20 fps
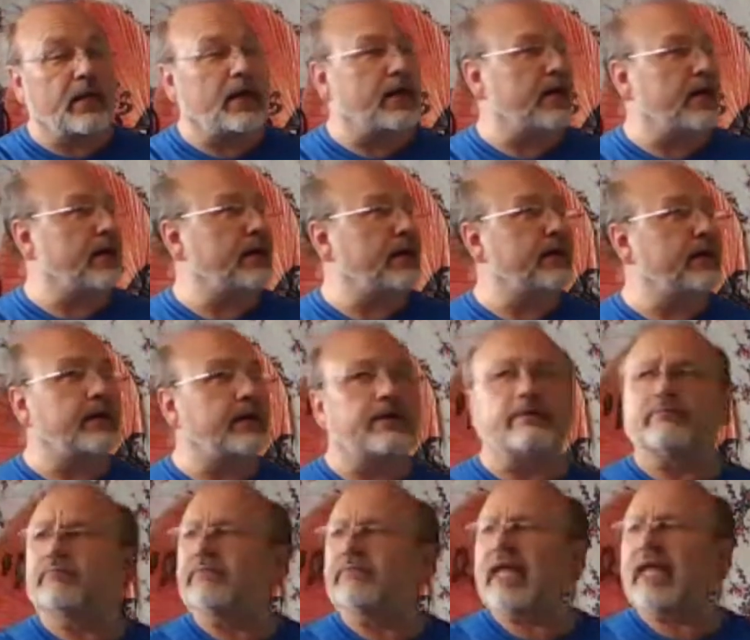
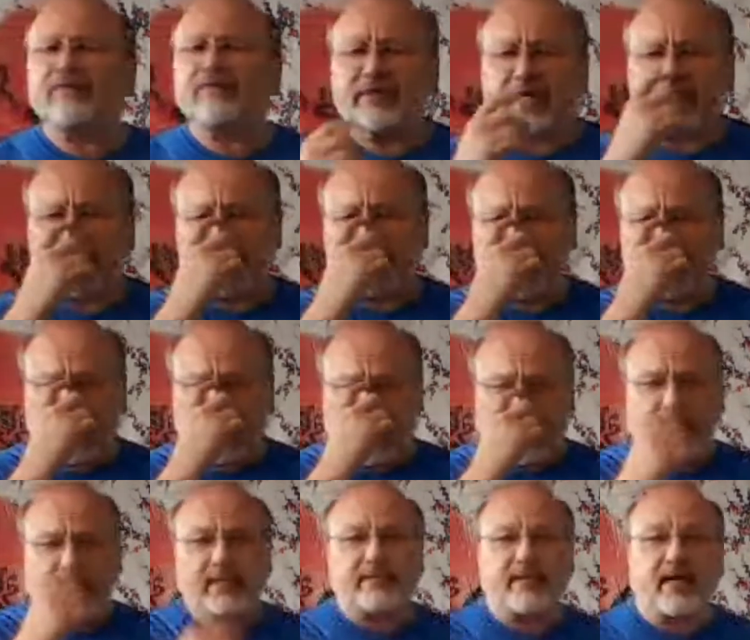Netflix, I think,
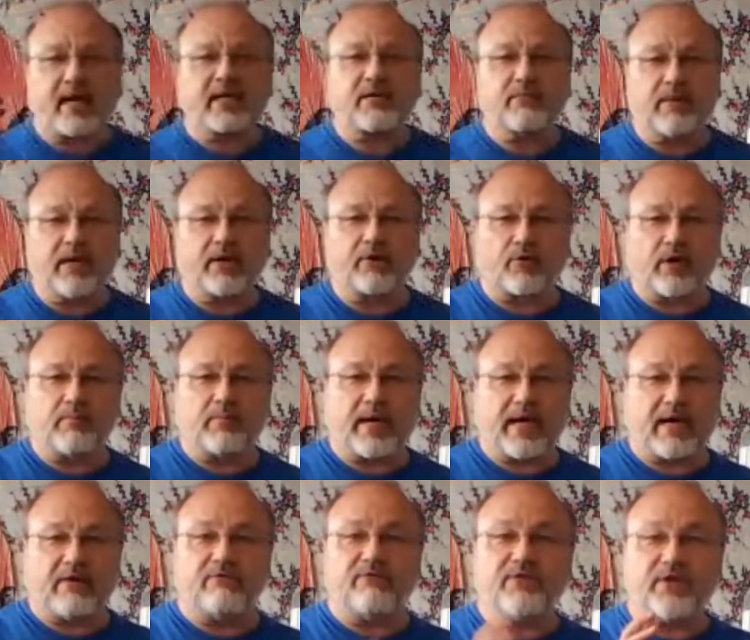had a documentary
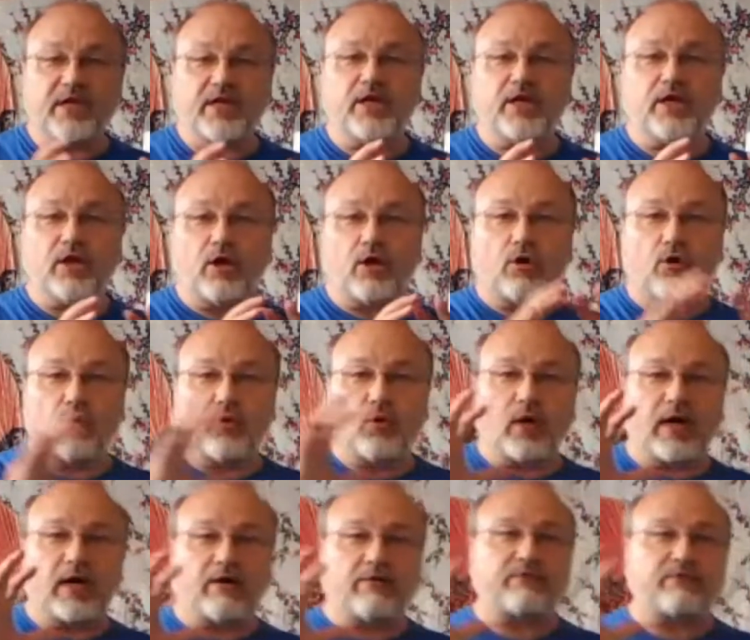by a
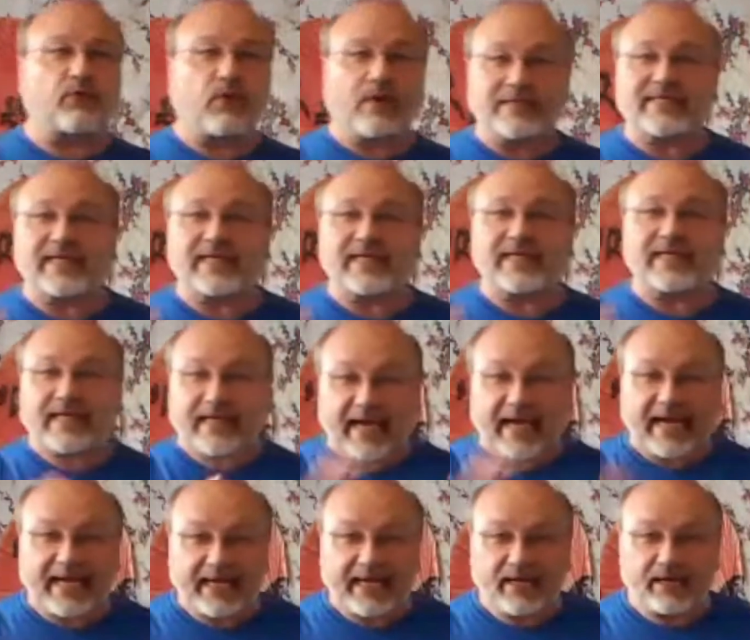video forensic guy,
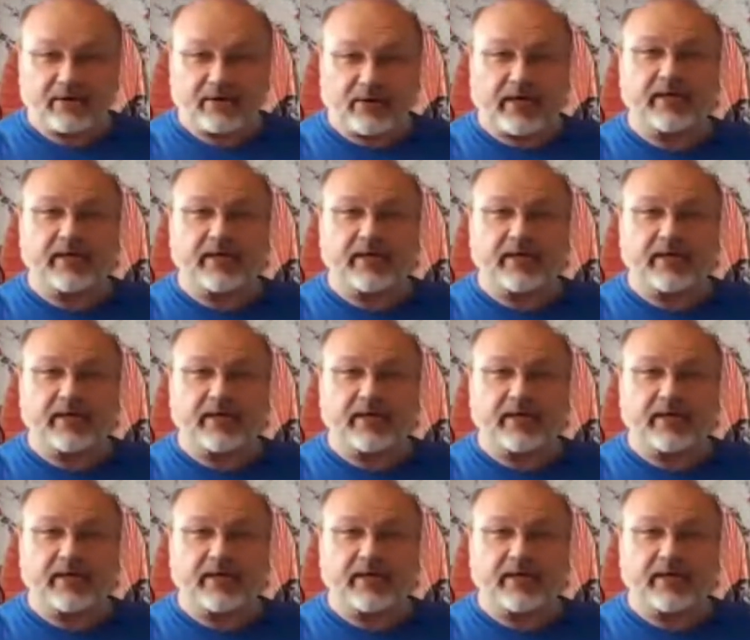right,